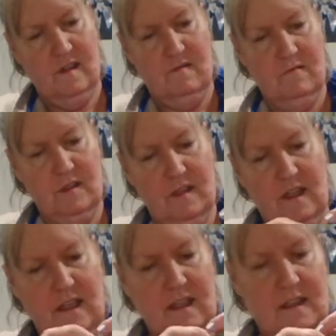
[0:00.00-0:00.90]
We're going
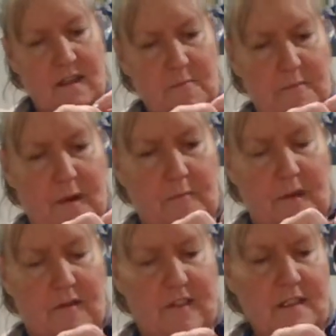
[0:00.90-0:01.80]
to hang it up
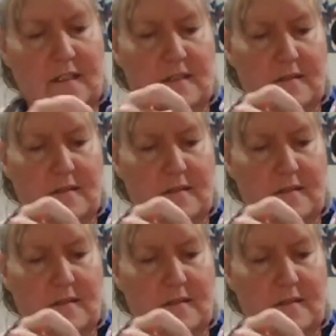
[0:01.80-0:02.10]
above us